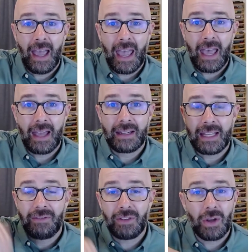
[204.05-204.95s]
And
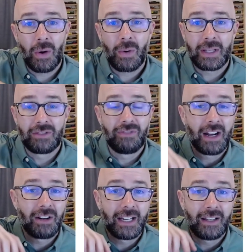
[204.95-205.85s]
even though it's
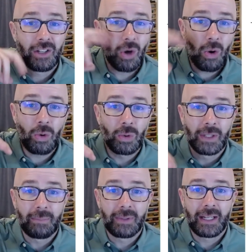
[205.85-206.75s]
very
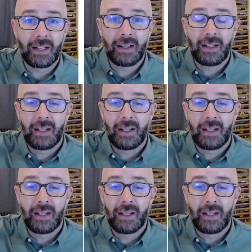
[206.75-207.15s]
cold up there,